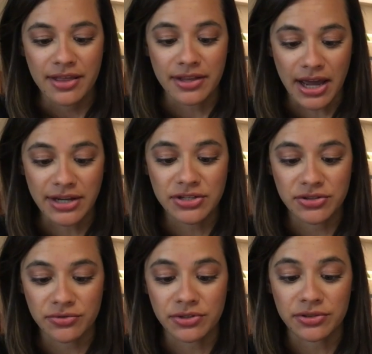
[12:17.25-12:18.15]
that I do
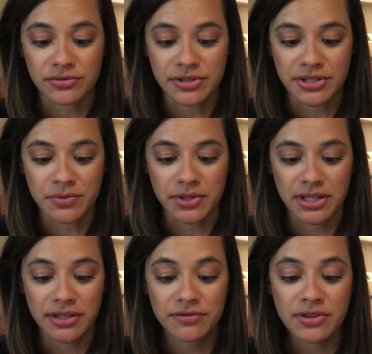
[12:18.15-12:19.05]
use this one,
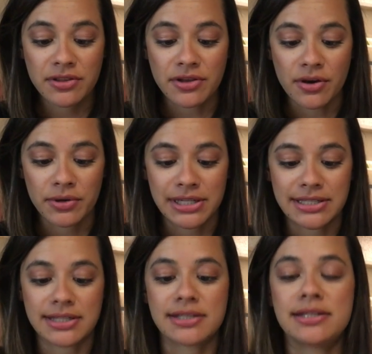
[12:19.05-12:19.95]
even though it
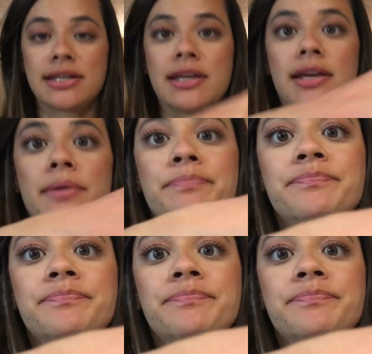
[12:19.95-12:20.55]
is sticky.